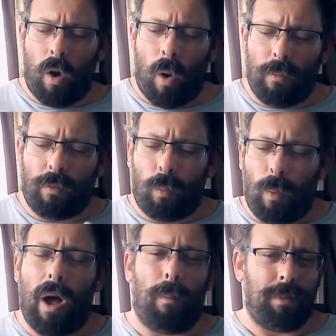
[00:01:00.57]

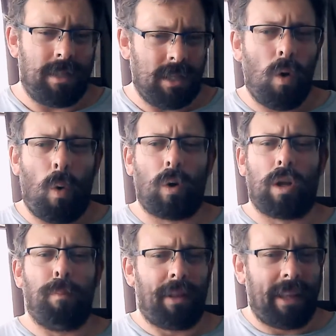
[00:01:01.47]
overwhelmed or
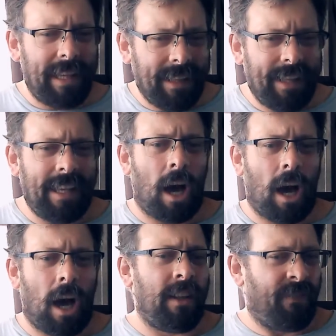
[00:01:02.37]
completely
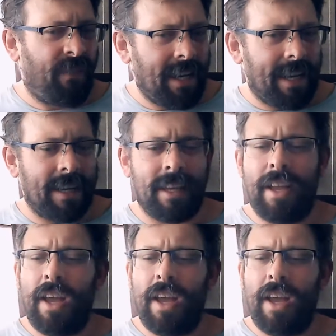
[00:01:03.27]
utterly defeated.